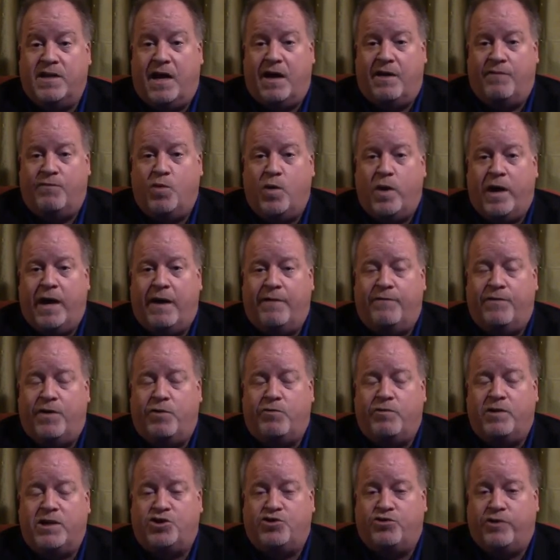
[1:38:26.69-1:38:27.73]
of whatever
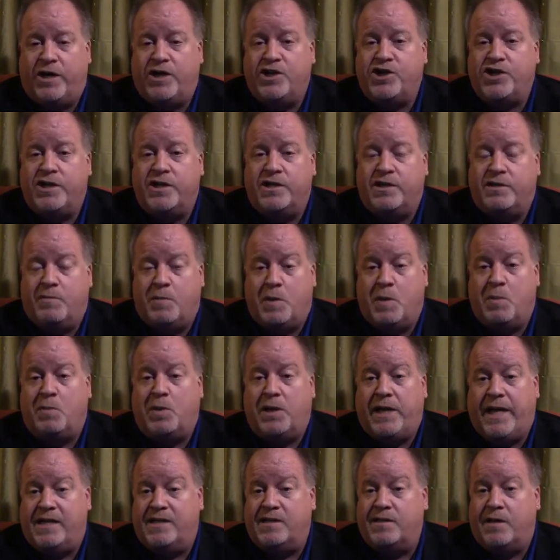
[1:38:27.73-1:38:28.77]
restrictions have been
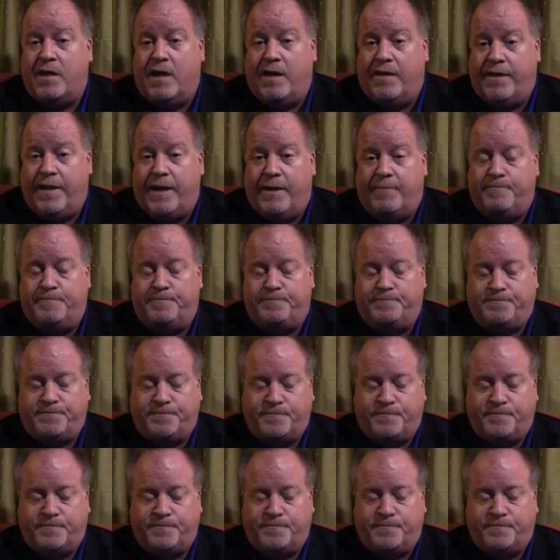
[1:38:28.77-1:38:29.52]
placed on them.